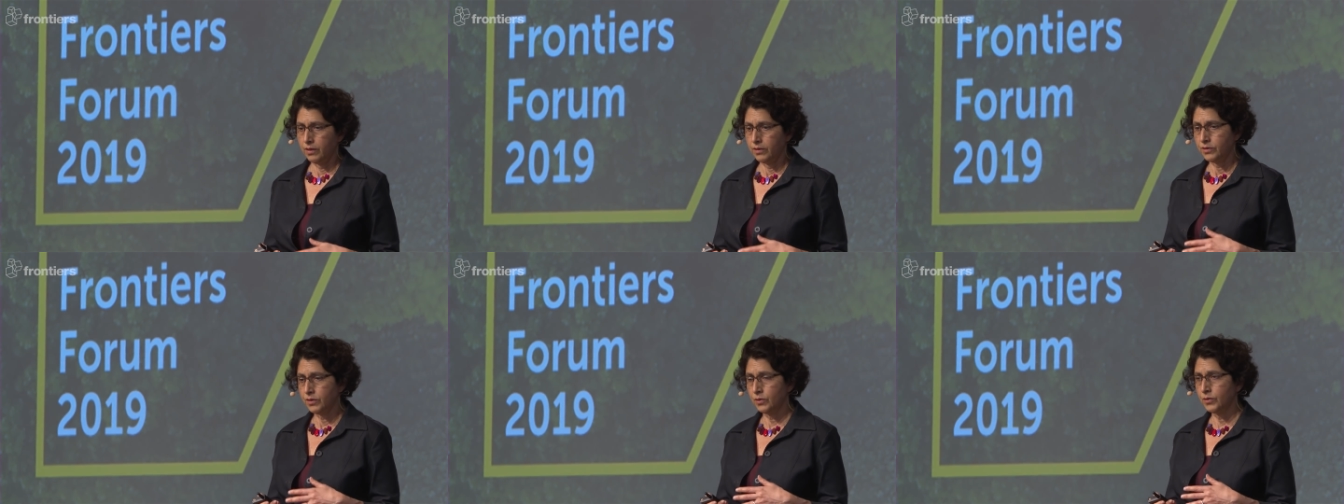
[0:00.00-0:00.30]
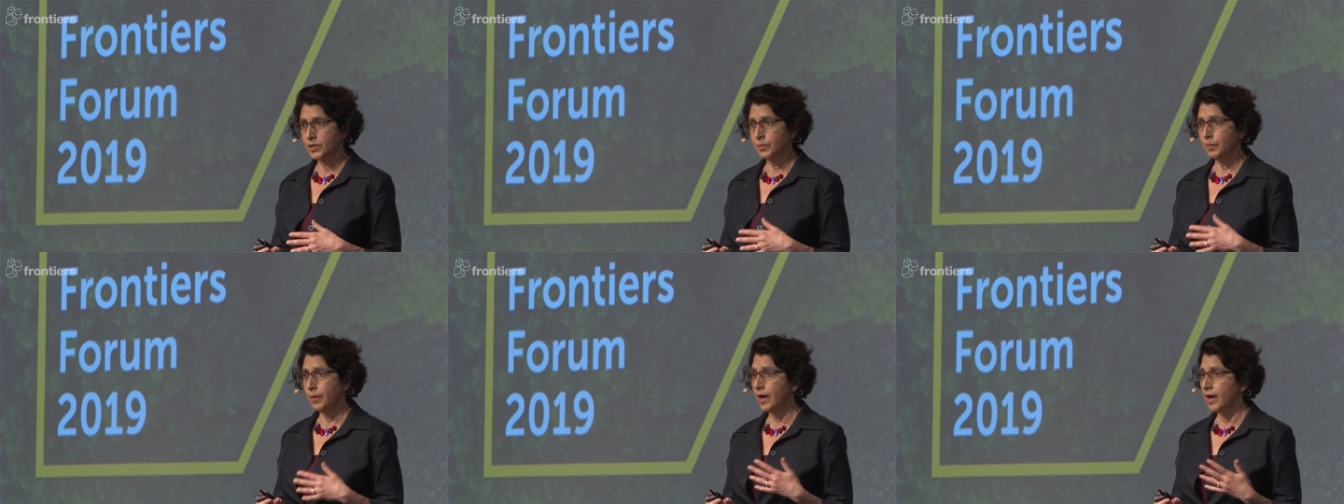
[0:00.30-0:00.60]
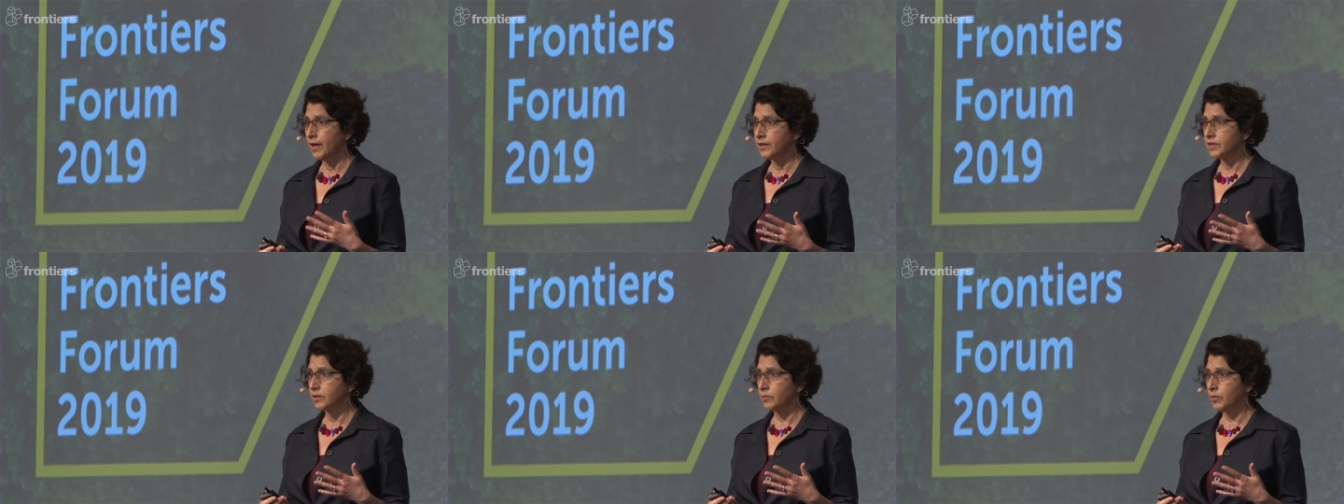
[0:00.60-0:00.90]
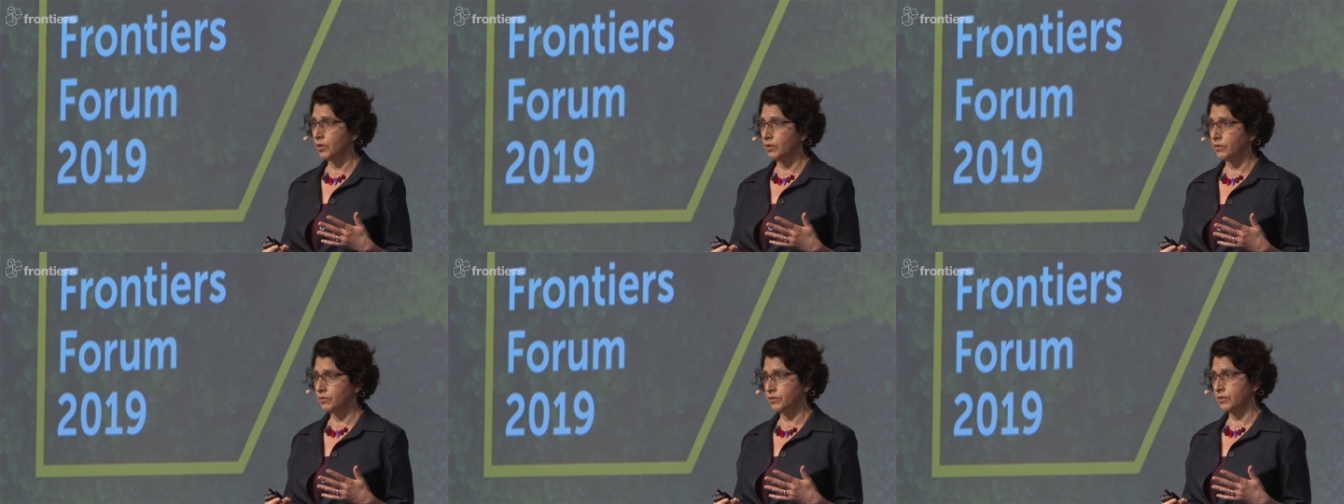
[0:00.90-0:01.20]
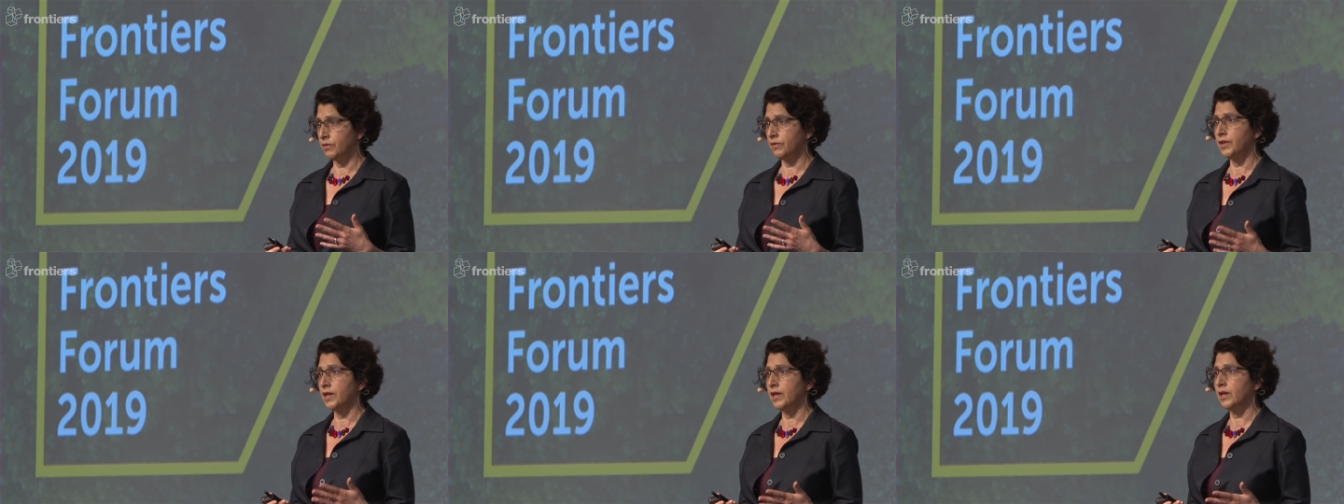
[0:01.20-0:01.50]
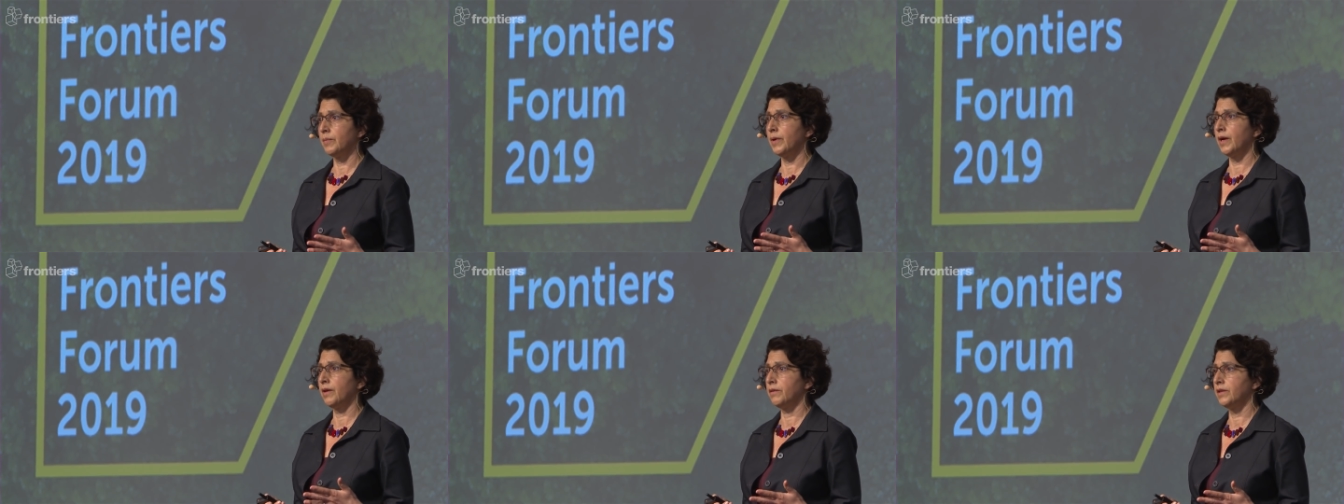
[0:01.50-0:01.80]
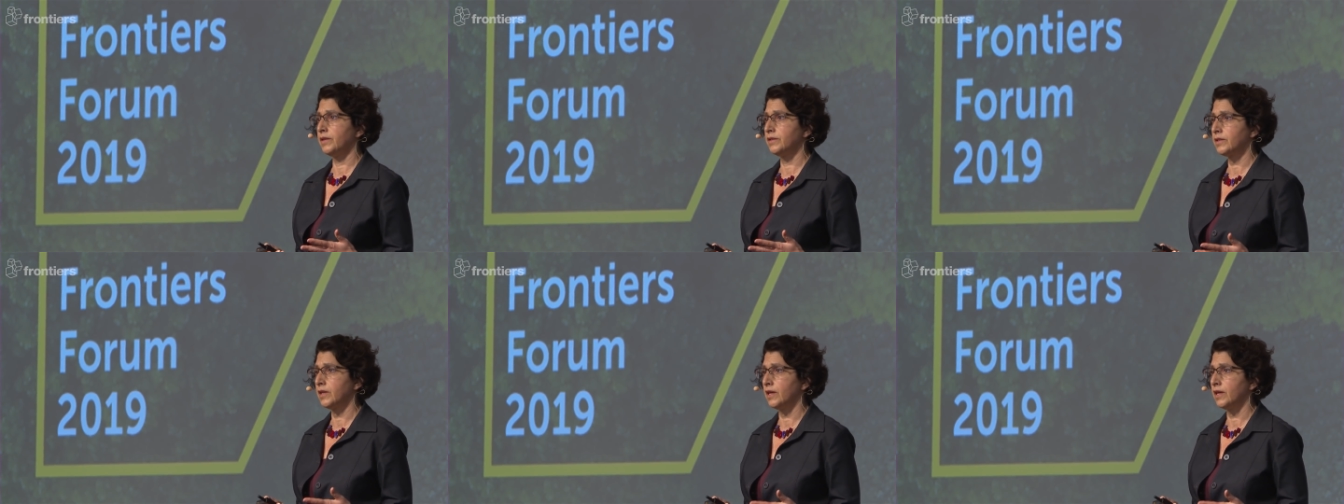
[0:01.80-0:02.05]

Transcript: So it's possible to think about these